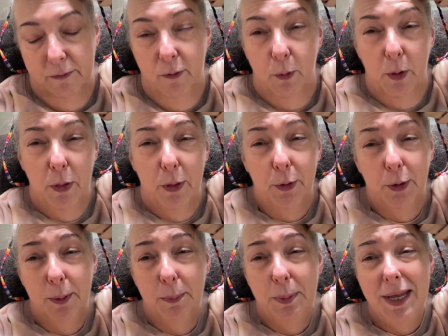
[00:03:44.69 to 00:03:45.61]

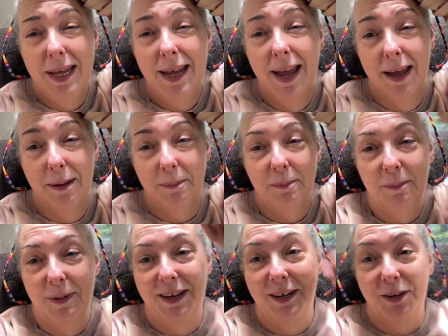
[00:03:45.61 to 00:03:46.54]
4.30 p.m.
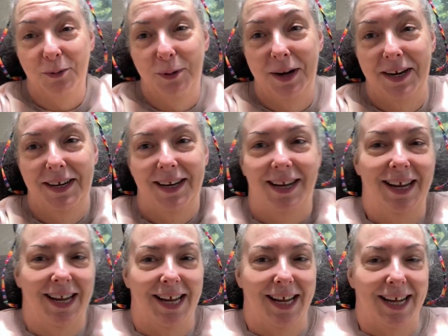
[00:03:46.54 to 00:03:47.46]
I know, right?
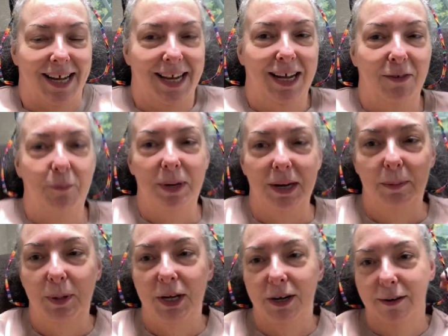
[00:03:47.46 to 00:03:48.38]
I have been
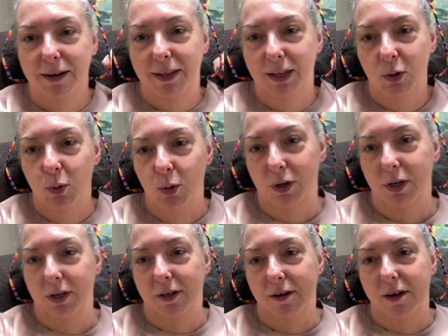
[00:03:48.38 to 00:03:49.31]
up here in the
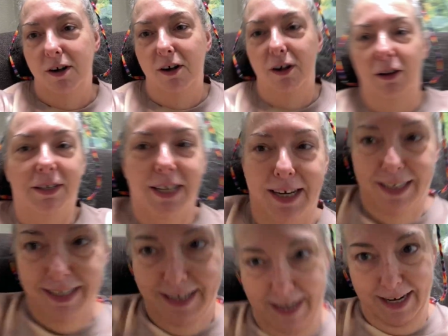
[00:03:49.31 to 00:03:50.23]
corner all day
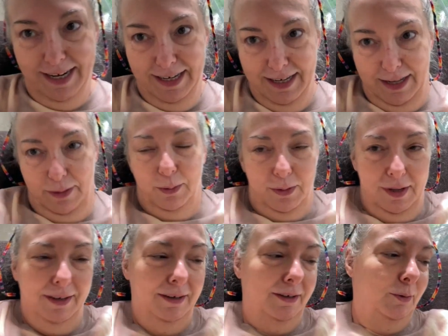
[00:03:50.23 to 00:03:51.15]
today, other
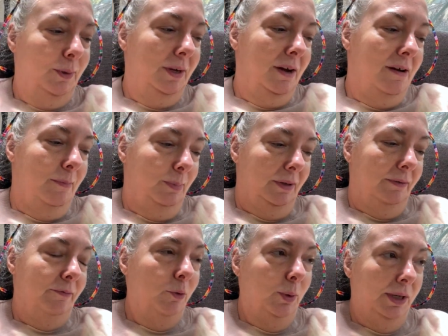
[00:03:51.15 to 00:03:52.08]
than doing a couple
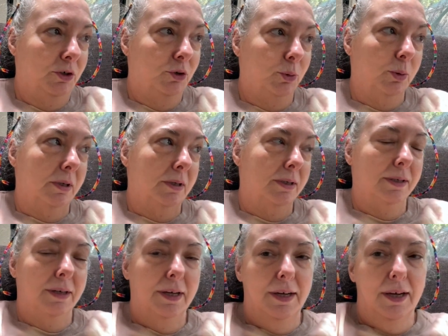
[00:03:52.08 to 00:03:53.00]
of quick chores,
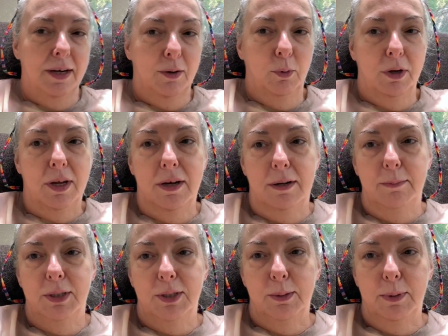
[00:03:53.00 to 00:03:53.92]
working on
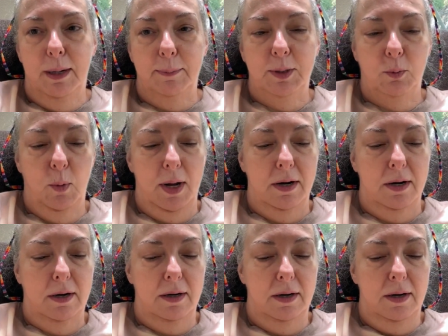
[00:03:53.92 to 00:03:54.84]
Mr. Bob's
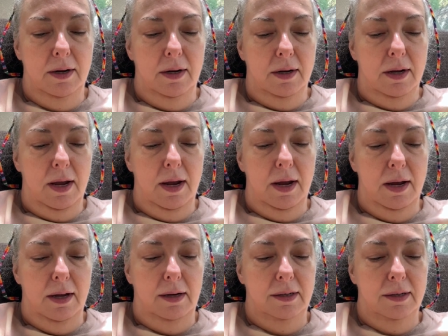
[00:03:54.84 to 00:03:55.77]
sweater
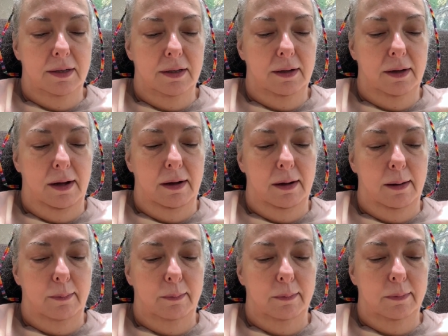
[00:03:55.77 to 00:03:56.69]
and
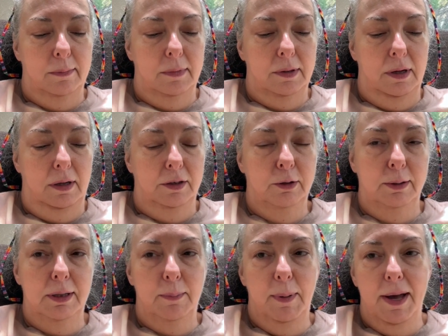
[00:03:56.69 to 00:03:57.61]
um,
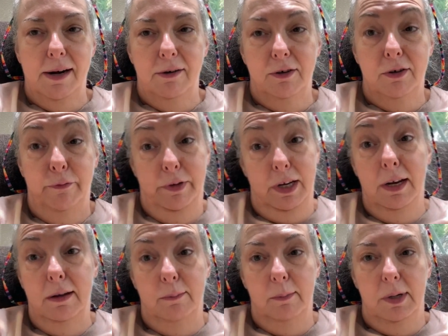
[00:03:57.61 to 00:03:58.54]
altering the pattern to fit
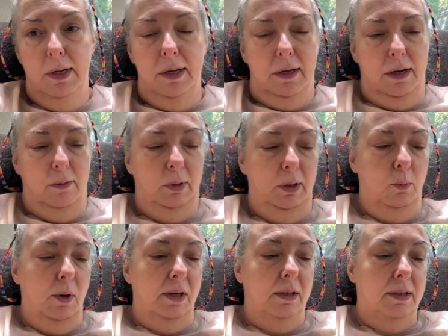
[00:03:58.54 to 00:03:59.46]
him. I really
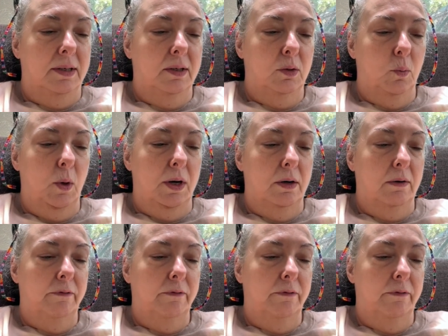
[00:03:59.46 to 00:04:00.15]
wanted the sweater to